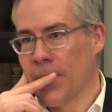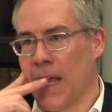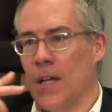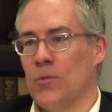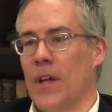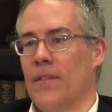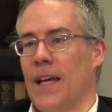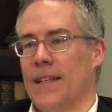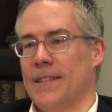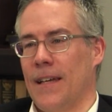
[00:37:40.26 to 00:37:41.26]
Do we have
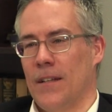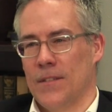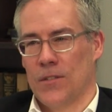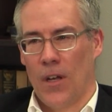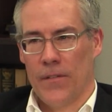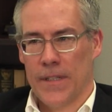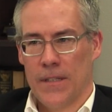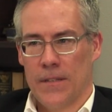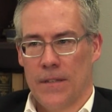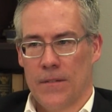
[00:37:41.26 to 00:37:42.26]
line of sight on
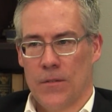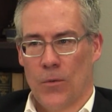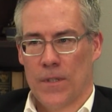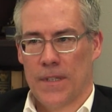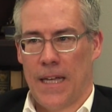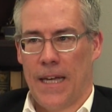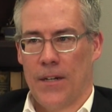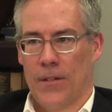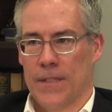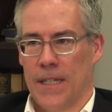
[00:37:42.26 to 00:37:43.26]
solving towards that,
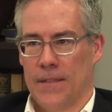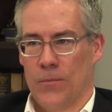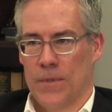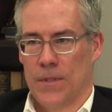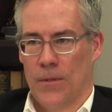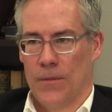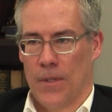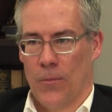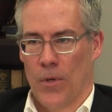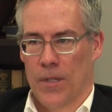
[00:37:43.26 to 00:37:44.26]
or is that still
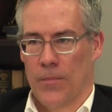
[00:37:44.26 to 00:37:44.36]
a work in